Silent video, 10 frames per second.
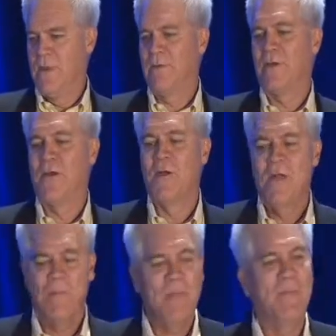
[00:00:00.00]
There we go.
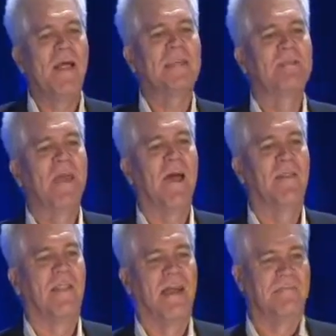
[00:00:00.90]
People ask me how
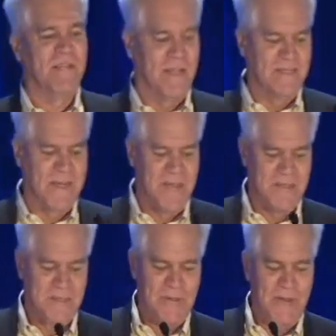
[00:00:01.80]
the life science
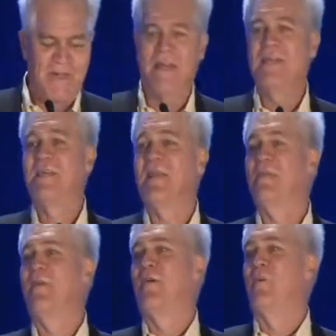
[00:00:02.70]
guys are doing, and I tell
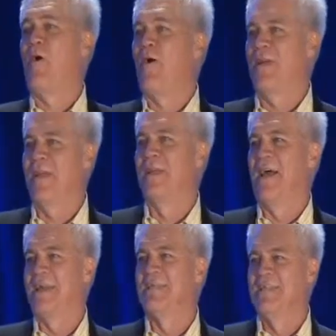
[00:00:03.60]
them they're partying
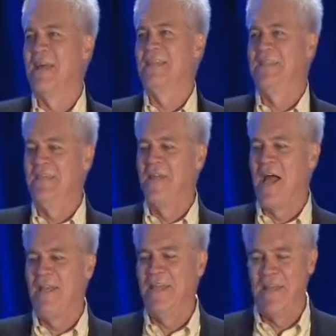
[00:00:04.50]
like it's
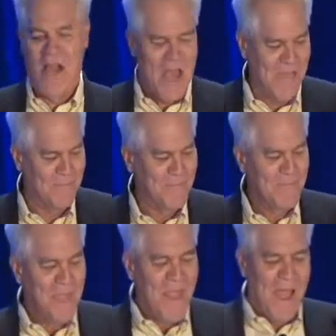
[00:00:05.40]
1999.
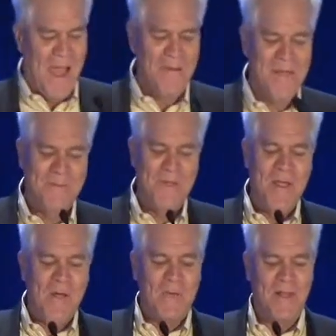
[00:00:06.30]
I mean,
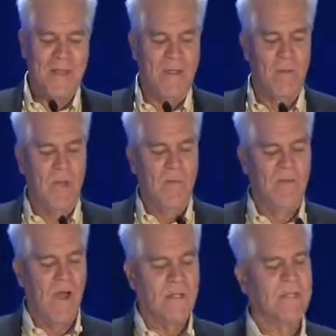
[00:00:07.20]
really,
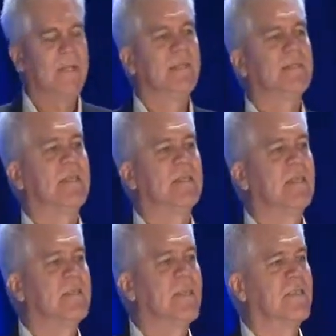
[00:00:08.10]
we've not seen
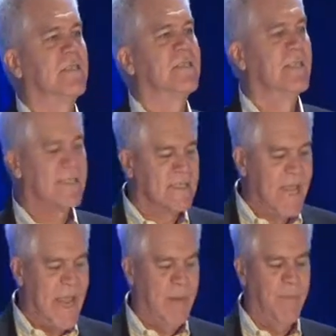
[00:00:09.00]
such a
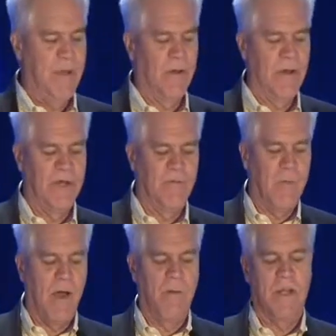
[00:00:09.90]
sustained period of
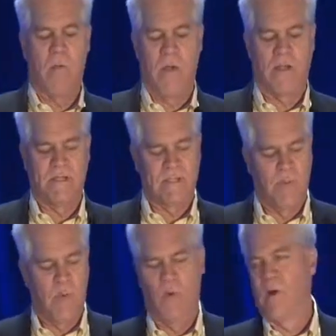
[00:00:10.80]
public market
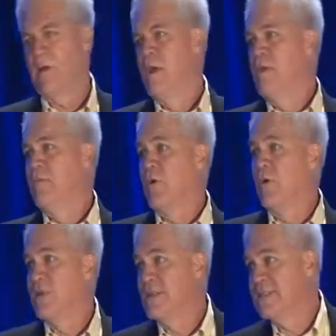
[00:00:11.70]
support for
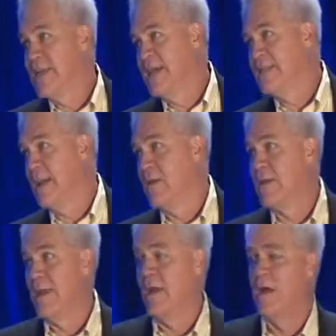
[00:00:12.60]
early stage
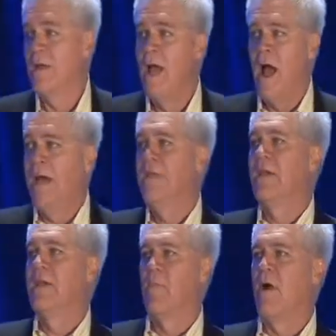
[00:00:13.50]
healthcare, I
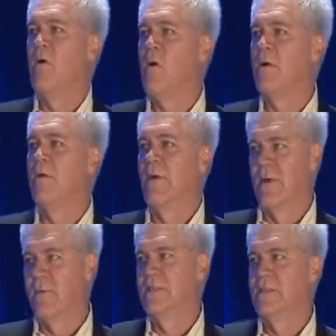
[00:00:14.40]
think, in my whole
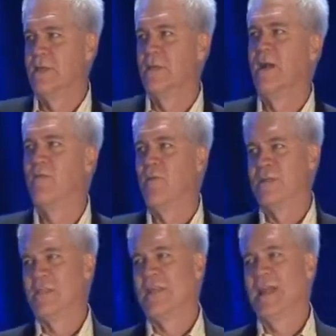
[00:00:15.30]
career, which
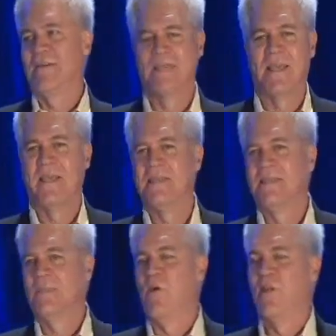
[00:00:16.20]
unfortunately now is getting
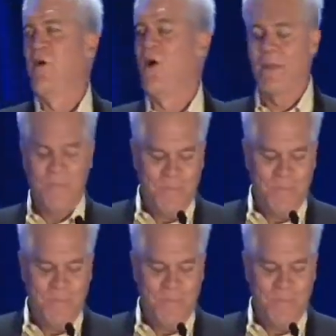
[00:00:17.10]
somewhat long.